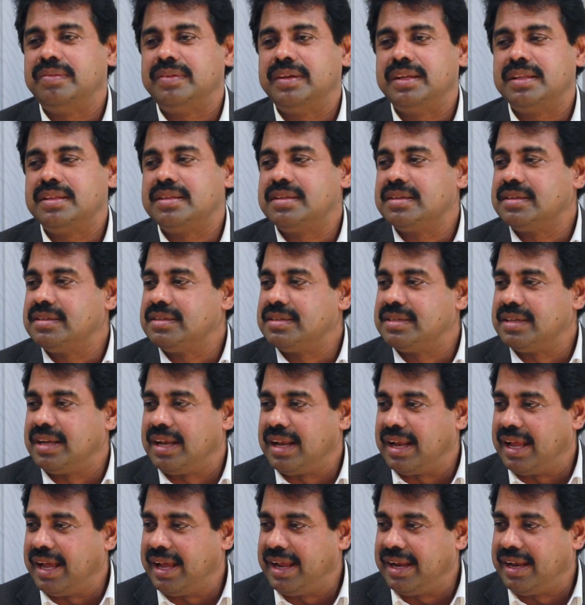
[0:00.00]
with
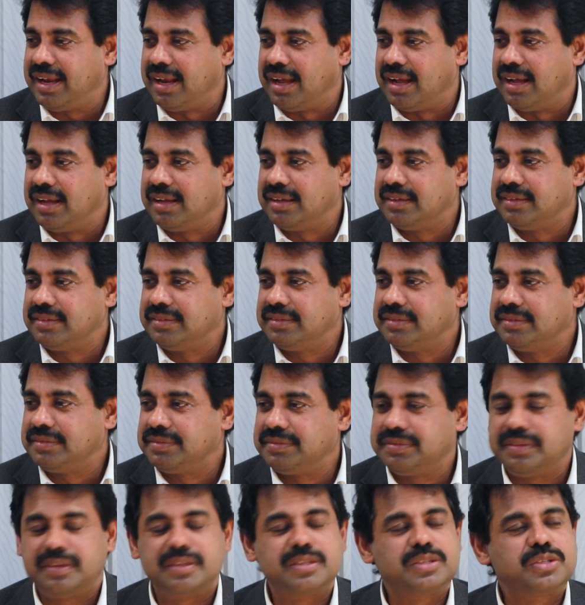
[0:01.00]
Delilah
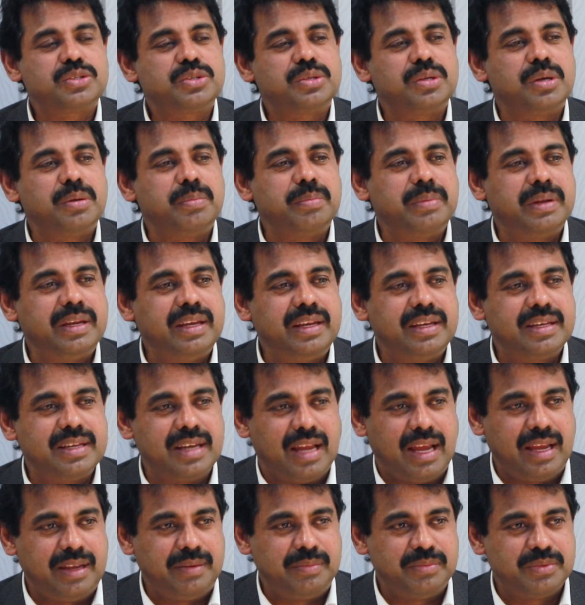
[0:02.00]
for so many
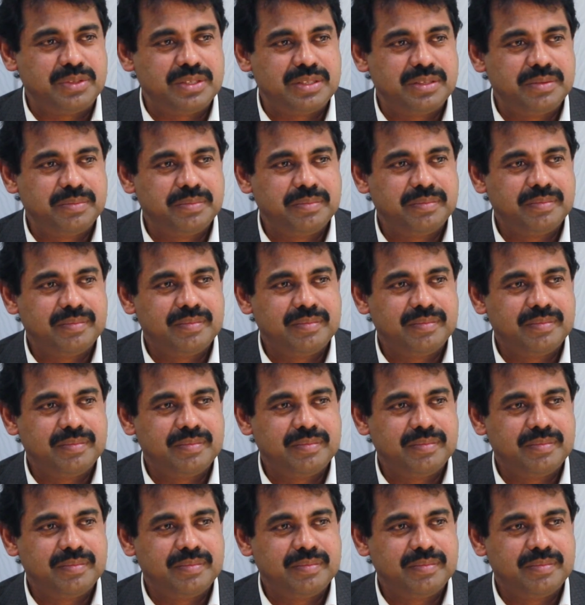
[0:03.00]
times.